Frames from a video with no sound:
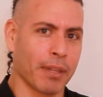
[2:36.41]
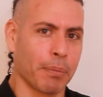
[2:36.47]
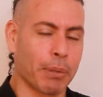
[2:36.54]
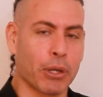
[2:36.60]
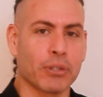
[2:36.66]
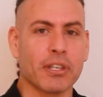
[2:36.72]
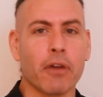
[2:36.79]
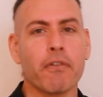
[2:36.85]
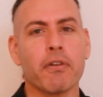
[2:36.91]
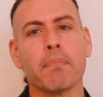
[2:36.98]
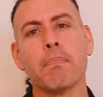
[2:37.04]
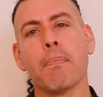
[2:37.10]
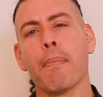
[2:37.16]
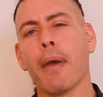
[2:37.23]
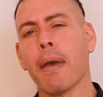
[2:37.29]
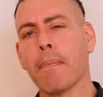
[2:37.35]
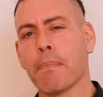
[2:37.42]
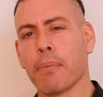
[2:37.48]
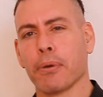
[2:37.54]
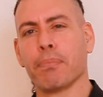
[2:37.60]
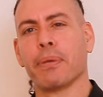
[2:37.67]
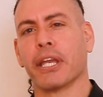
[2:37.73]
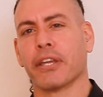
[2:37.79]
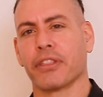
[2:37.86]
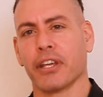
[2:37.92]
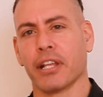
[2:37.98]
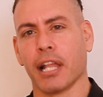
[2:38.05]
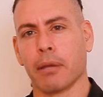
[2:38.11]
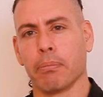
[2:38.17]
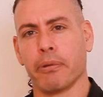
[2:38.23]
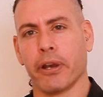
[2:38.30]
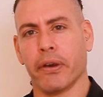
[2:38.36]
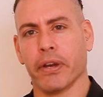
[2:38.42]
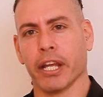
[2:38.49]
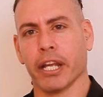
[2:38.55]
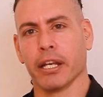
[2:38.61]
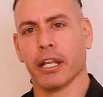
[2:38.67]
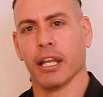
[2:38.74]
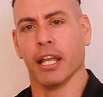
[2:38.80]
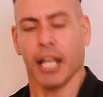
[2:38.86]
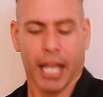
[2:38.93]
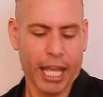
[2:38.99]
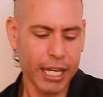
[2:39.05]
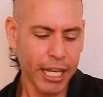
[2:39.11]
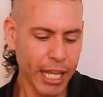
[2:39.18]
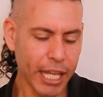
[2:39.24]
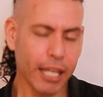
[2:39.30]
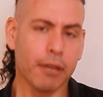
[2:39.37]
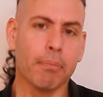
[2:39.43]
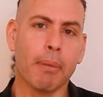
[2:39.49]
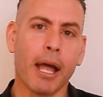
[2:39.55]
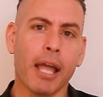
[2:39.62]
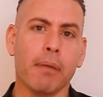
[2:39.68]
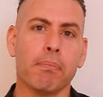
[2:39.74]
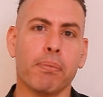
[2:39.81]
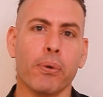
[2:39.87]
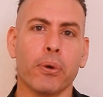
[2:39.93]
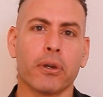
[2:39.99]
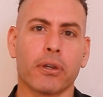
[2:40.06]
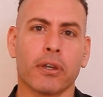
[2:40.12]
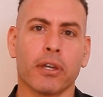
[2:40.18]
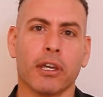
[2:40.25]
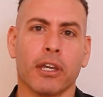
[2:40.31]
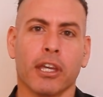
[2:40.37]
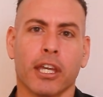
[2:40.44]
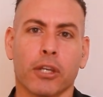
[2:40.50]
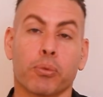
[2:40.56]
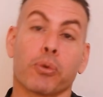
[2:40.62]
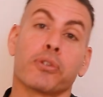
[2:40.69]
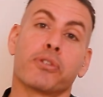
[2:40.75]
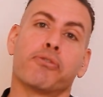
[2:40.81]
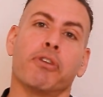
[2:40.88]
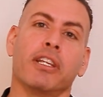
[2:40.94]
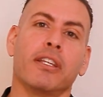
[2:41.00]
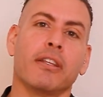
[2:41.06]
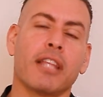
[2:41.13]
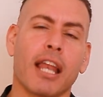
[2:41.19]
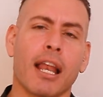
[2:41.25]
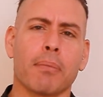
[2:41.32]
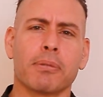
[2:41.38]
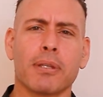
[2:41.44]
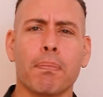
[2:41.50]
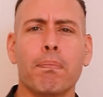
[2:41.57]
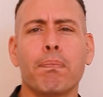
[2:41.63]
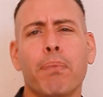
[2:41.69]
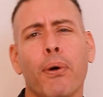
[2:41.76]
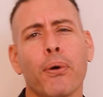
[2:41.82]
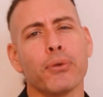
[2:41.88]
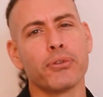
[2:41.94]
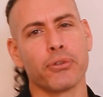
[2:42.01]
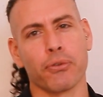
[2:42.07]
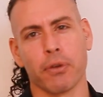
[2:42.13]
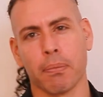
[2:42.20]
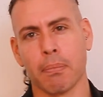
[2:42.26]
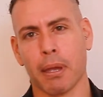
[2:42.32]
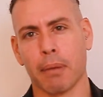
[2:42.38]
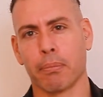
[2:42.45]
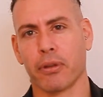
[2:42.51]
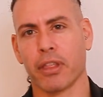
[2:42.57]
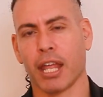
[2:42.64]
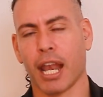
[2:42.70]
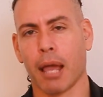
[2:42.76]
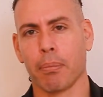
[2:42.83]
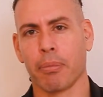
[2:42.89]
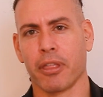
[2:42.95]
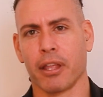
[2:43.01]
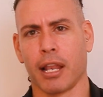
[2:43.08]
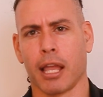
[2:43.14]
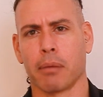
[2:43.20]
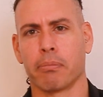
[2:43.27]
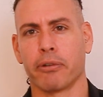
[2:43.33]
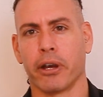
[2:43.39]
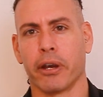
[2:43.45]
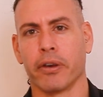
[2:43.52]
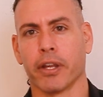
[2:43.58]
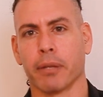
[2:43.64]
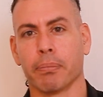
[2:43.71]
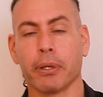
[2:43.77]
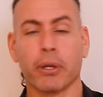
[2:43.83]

Because I remember being the librarian. And in my book, it was written that I'm supposed to remember that I'm the librarian,